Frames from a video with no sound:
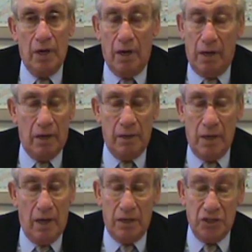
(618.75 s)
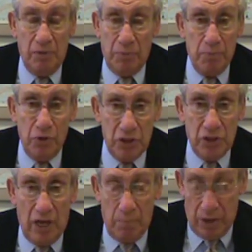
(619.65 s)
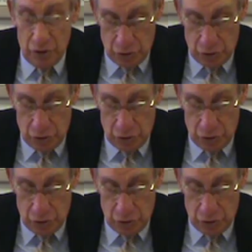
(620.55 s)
are simply put aside by the